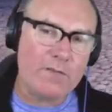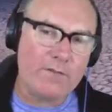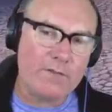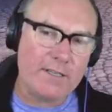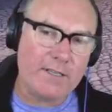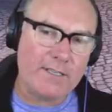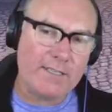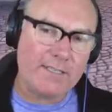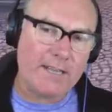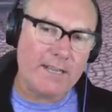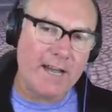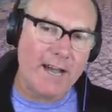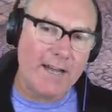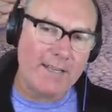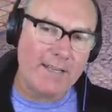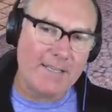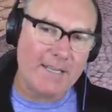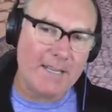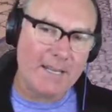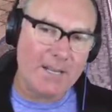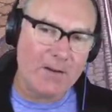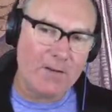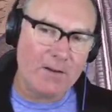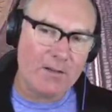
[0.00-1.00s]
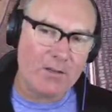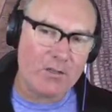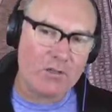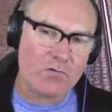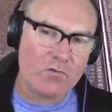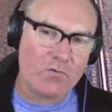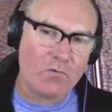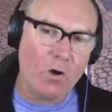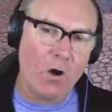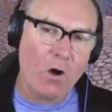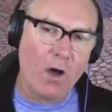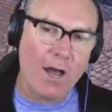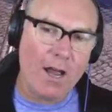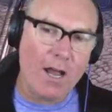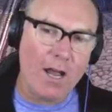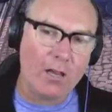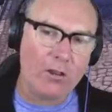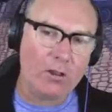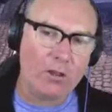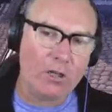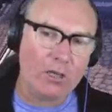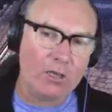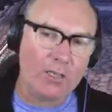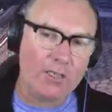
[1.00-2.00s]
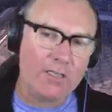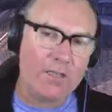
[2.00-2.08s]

for the stars here and try a lot of